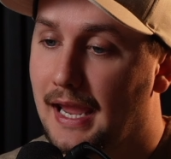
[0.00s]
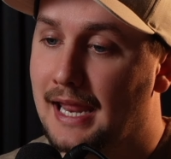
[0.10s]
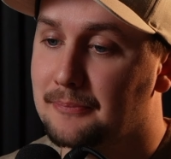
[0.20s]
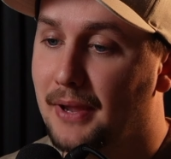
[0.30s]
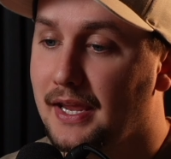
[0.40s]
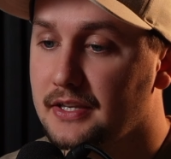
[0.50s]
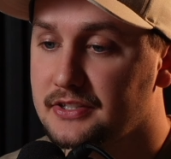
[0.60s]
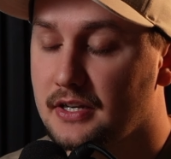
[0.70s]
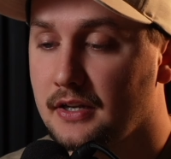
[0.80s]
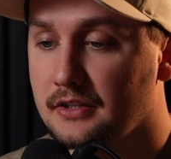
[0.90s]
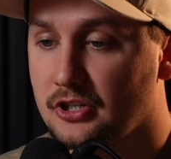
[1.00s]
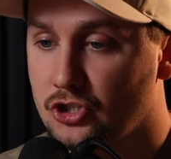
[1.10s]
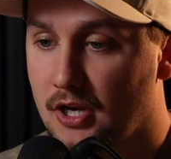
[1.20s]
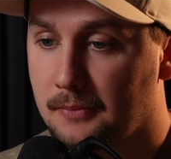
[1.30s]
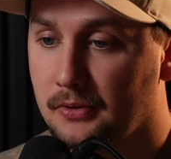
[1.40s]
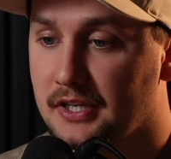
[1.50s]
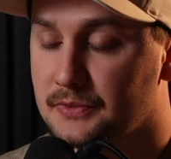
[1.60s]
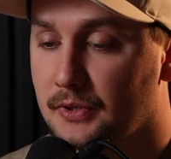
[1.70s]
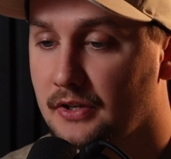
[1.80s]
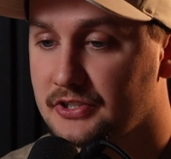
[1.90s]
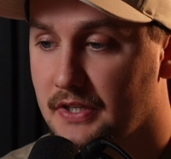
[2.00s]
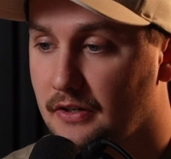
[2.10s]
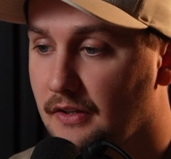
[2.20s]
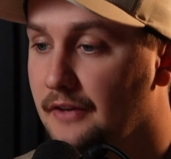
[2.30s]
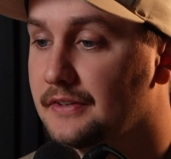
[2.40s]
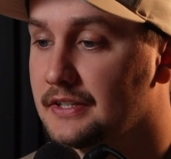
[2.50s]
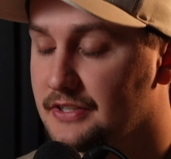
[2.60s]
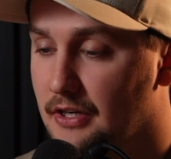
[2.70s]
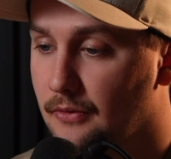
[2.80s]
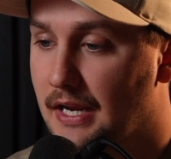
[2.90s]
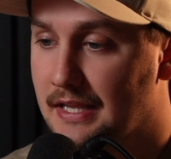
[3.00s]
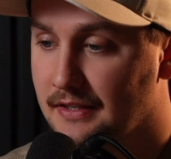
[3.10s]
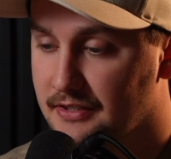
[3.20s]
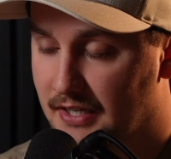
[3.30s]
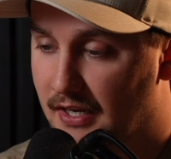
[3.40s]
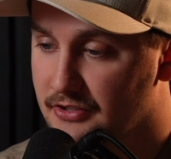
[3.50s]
and paste it in to check placement on center left and center right in this case.